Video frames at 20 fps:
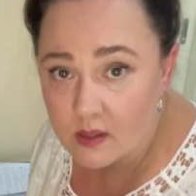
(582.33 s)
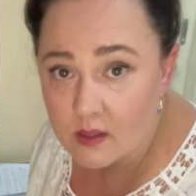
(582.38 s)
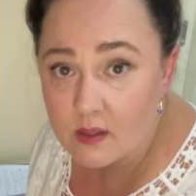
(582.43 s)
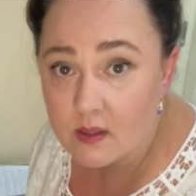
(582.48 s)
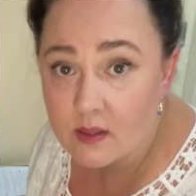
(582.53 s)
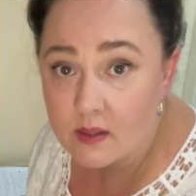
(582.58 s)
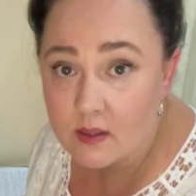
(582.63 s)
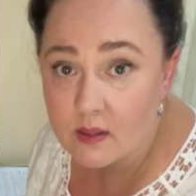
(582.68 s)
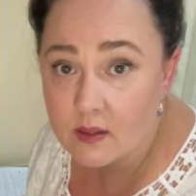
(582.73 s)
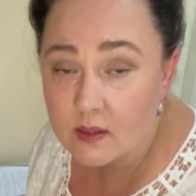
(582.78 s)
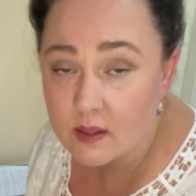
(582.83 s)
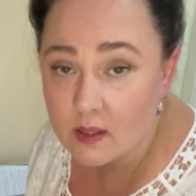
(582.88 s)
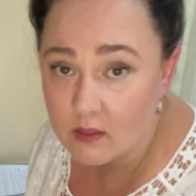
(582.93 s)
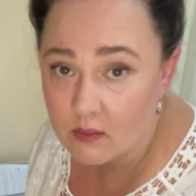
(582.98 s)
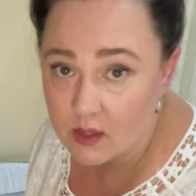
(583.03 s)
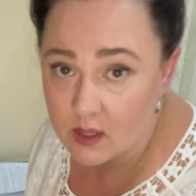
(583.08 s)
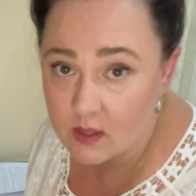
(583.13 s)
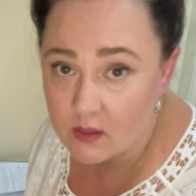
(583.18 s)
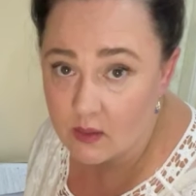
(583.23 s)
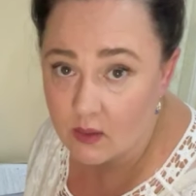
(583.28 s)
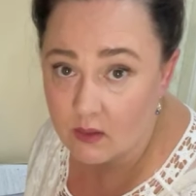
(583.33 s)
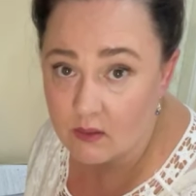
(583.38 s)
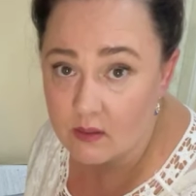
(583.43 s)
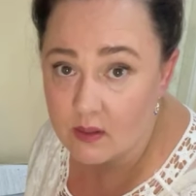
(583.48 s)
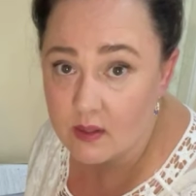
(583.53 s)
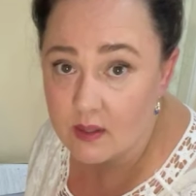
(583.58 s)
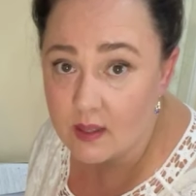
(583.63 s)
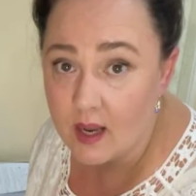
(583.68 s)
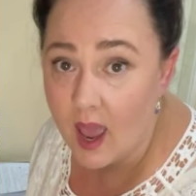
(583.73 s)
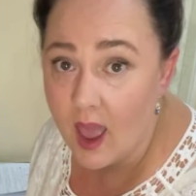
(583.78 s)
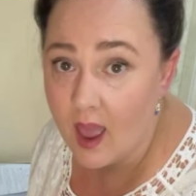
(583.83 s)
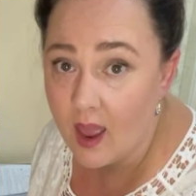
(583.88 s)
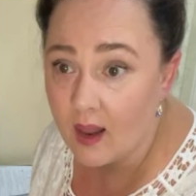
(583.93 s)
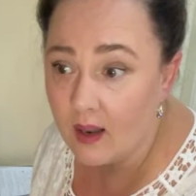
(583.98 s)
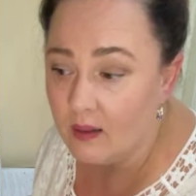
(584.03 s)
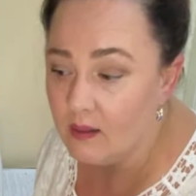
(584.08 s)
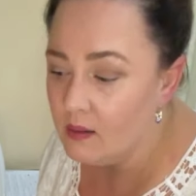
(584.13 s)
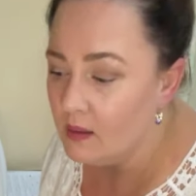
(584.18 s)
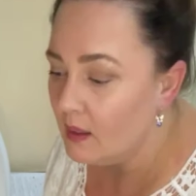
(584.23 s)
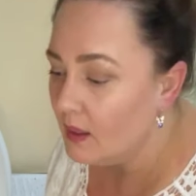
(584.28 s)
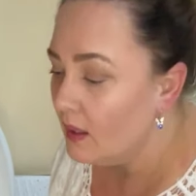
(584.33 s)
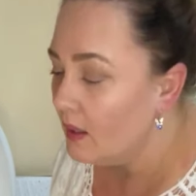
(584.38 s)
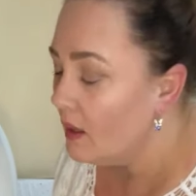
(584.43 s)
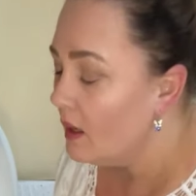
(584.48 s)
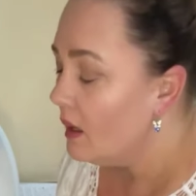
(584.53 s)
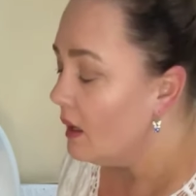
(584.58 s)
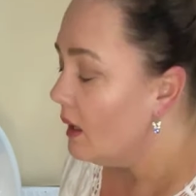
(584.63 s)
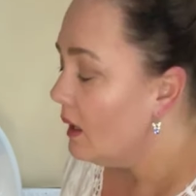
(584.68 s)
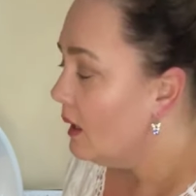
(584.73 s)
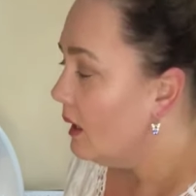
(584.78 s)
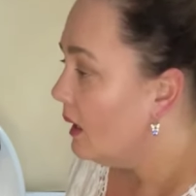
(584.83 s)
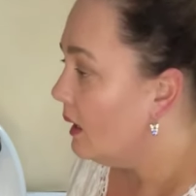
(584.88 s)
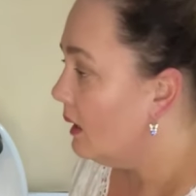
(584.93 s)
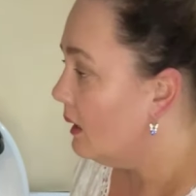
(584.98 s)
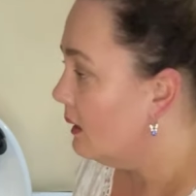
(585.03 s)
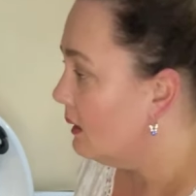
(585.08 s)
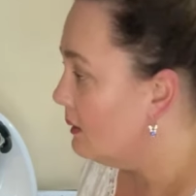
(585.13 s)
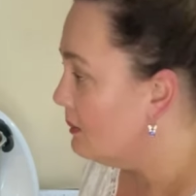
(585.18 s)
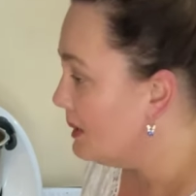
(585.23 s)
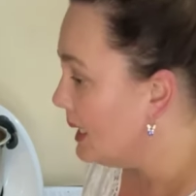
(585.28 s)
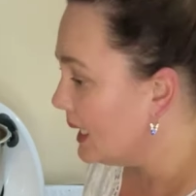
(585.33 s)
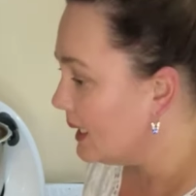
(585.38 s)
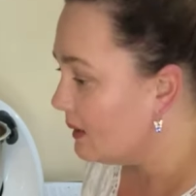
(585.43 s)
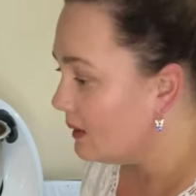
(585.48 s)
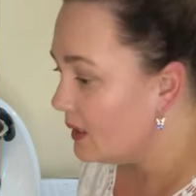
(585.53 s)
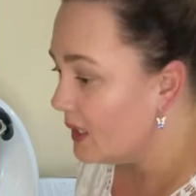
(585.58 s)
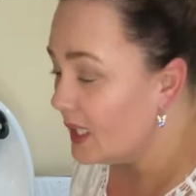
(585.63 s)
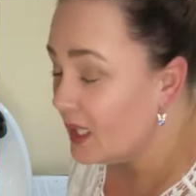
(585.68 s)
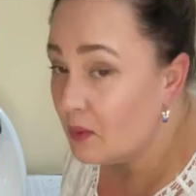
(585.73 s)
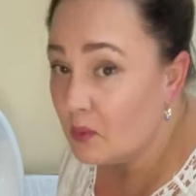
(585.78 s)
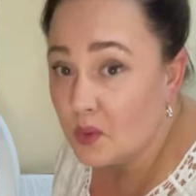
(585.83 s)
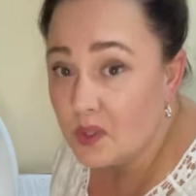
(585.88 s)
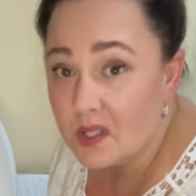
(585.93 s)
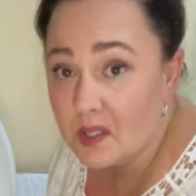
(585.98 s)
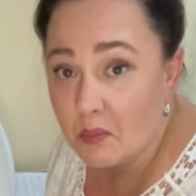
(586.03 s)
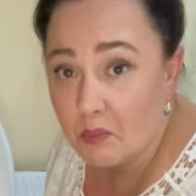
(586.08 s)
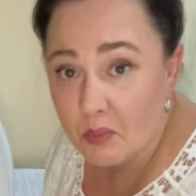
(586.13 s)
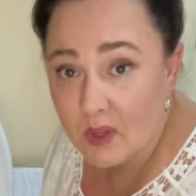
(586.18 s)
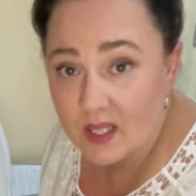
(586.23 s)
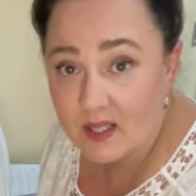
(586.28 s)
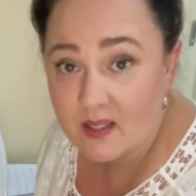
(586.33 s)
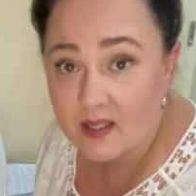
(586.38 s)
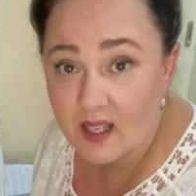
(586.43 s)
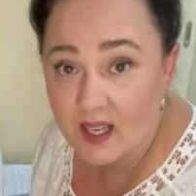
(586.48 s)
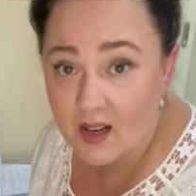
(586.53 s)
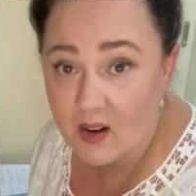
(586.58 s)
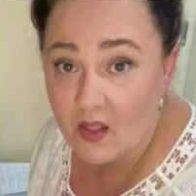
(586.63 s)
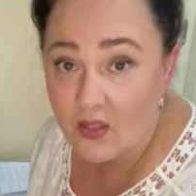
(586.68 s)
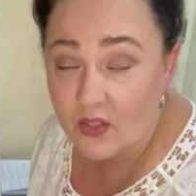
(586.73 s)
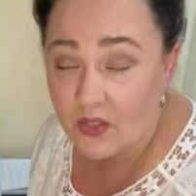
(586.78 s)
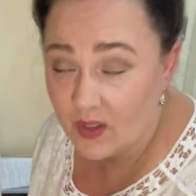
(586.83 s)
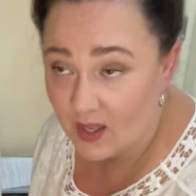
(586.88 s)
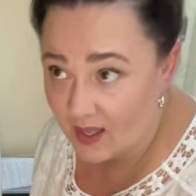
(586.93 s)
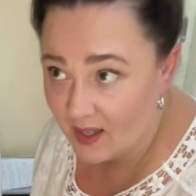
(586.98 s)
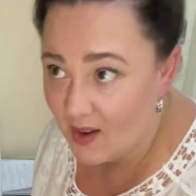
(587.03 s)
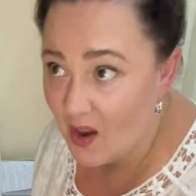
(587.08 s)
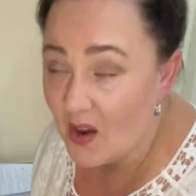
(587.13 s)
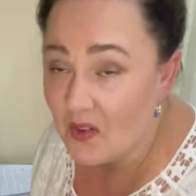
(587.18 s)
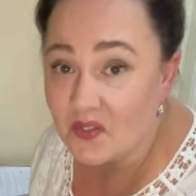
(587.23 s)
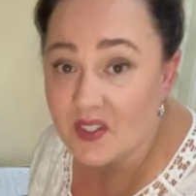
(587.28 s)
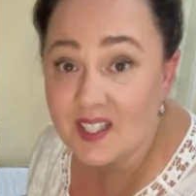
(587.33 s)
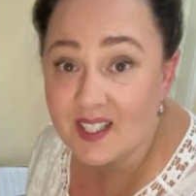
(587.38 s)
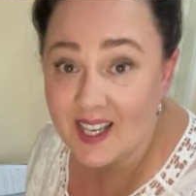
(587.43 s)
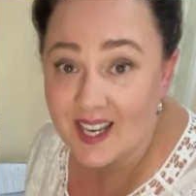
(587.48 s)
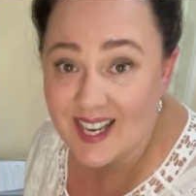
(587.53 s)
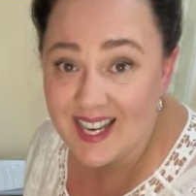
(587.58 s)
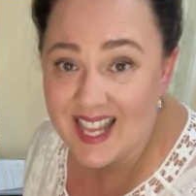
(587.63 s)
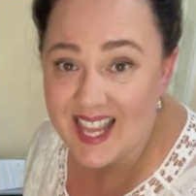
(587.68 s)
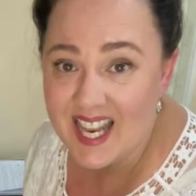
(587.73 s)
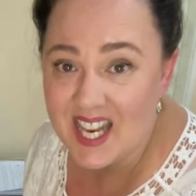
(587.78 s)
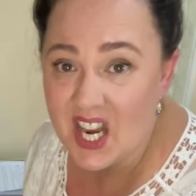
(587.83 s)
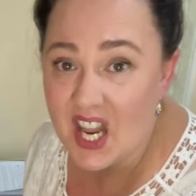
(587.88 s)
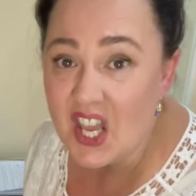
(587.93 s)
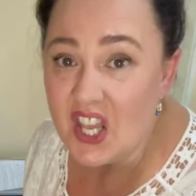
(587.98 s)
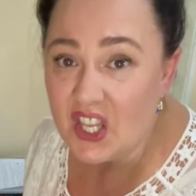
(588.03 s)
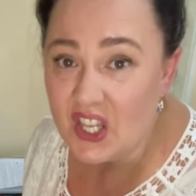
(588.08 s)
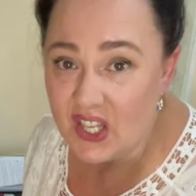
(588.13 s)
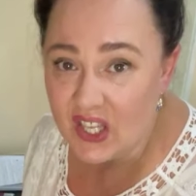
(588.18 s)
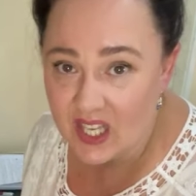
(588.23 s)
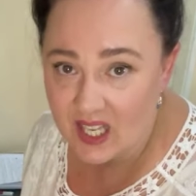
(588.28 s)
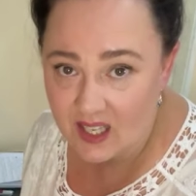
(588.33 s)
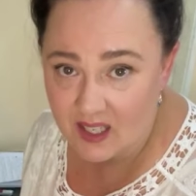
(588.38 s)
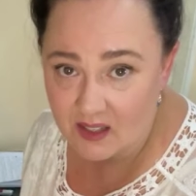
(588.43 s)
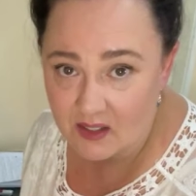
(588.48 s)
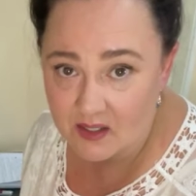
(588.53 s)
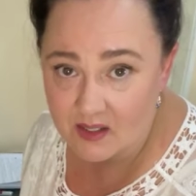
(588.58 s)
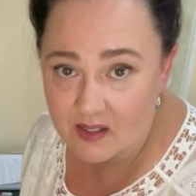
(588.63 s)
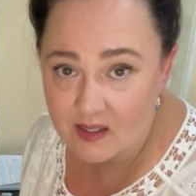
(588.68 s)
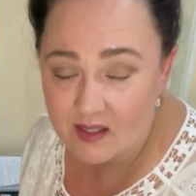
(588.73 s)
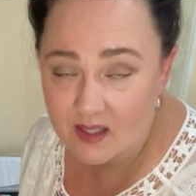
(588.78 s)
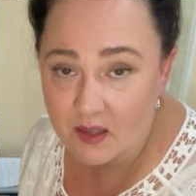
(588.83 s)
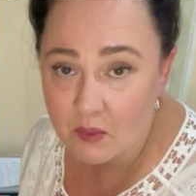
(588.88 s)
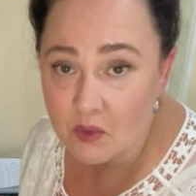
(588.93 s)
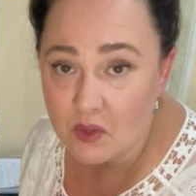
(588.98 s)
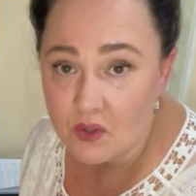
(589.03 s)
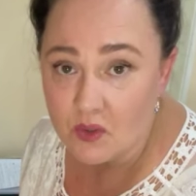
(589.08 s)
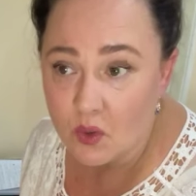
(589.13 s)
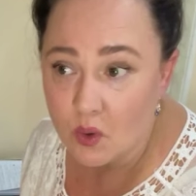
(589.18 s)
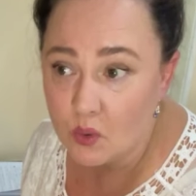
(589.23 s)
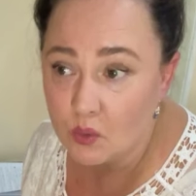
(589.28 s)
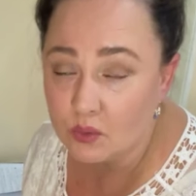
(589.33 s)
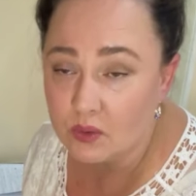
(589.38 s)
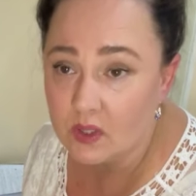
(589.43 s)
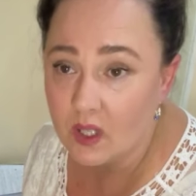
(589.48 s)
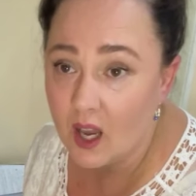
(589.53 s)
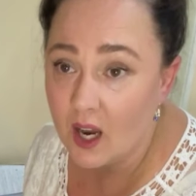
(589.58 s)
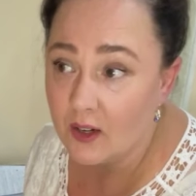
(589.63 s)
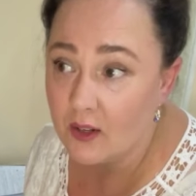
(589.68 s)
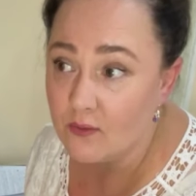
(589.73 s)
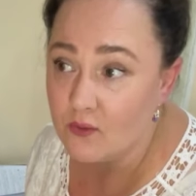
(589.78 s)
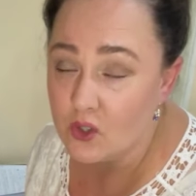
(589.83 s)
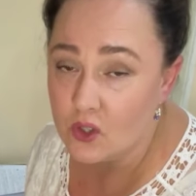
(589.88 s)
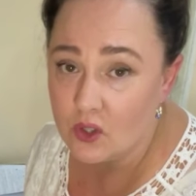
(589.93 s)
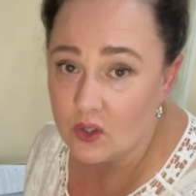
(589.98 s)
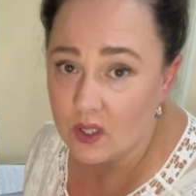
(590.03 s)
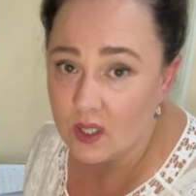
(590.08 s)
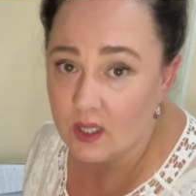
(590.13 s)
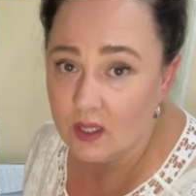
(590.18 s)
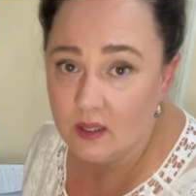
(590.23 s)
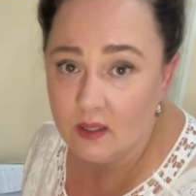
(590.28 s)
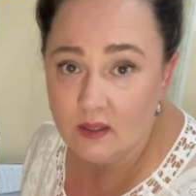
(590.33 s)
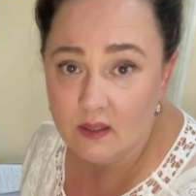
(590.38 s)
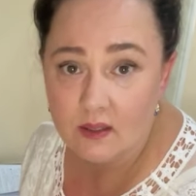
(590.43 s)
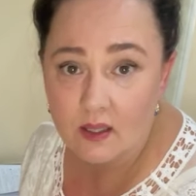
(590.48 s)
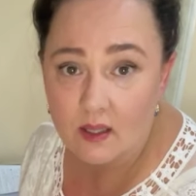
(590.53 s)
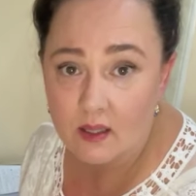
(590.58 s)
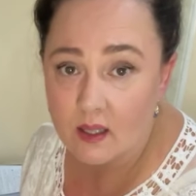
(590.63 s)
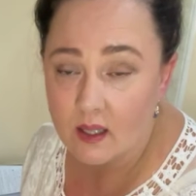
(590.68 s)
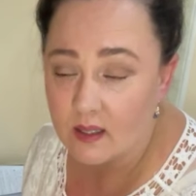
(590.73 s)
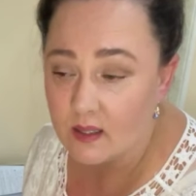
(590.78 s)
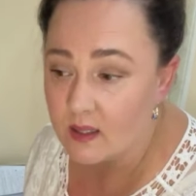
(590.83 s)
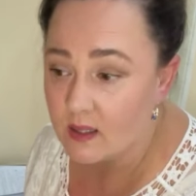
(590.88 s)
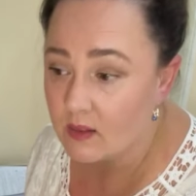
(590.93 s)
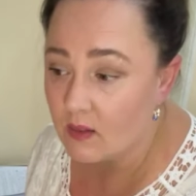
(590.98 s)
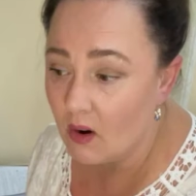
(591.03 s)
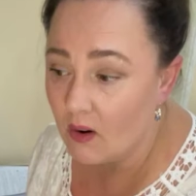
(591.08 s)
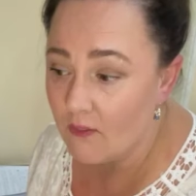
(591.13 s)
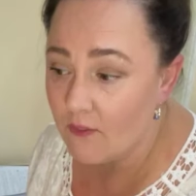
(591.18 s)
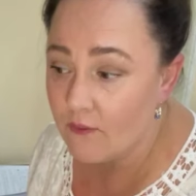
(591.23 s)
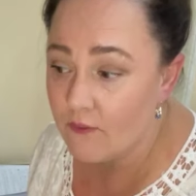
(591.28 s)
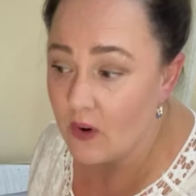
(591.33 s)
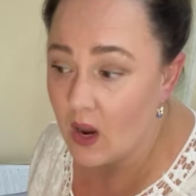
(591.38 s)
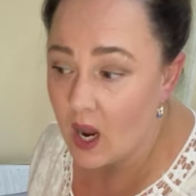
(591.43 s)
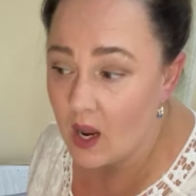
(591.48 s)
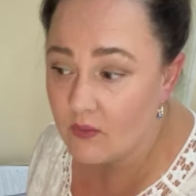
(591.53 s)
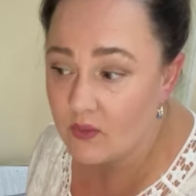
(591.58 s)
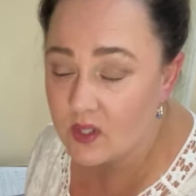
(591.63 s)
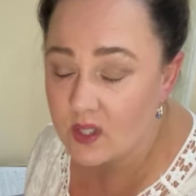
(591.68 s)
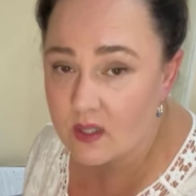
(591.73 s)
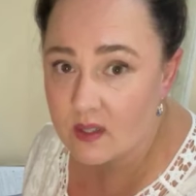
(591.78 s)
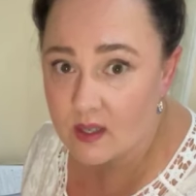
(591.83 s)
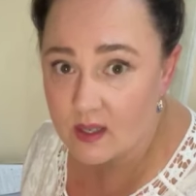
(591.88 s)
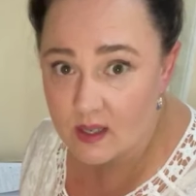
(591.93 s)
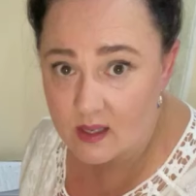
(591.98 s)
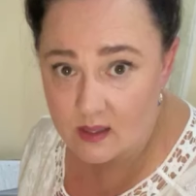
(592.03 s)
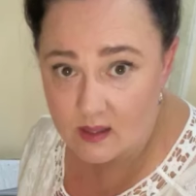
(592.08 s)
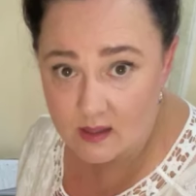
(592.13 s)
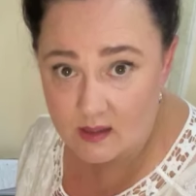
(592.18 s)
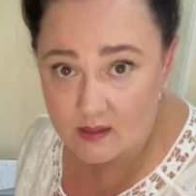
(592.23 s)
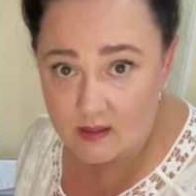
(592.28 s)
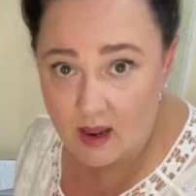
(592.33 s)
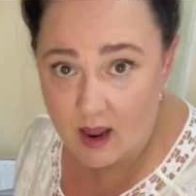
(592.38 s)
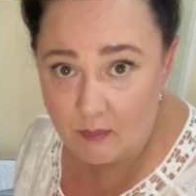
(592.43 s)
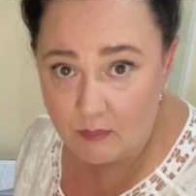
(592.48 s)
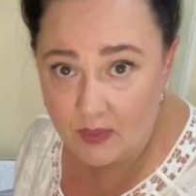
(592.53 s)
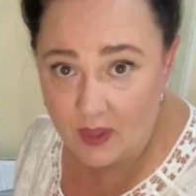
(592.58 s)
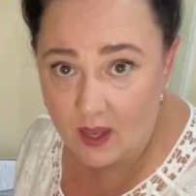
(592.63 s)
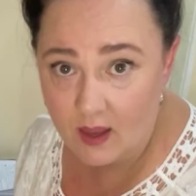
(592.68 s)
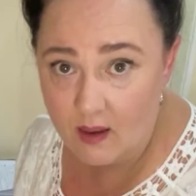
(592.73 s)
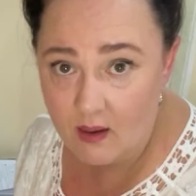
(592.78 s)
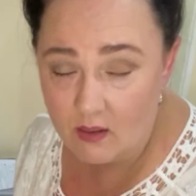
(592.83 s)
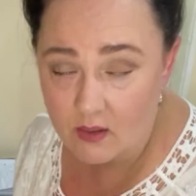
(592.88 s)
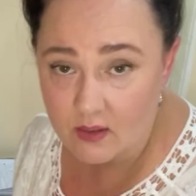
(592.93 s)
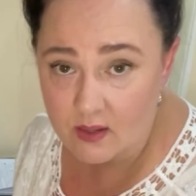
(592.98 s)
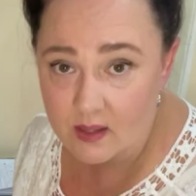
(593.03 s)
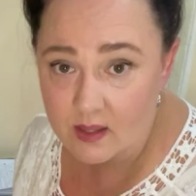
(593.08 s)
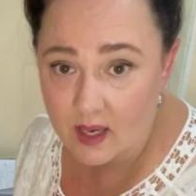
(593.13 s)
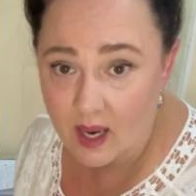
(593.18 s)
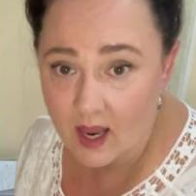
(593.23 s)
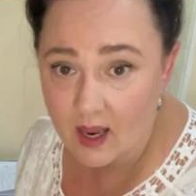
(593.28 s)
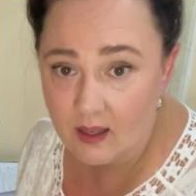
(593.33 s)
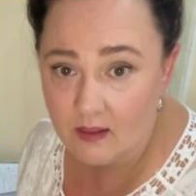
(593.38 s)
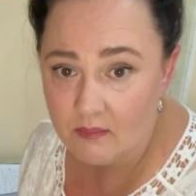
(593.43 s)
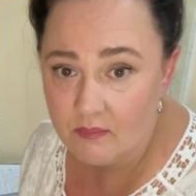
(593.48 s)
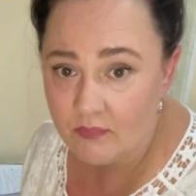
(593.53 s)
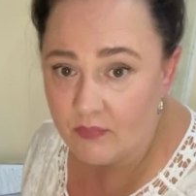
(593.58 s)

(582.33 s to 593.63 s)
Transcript: series on Stan. Oh my God, it was the best thing I've seen in years. It was called Line of Duty. It's got 5 seasons up there on Stan.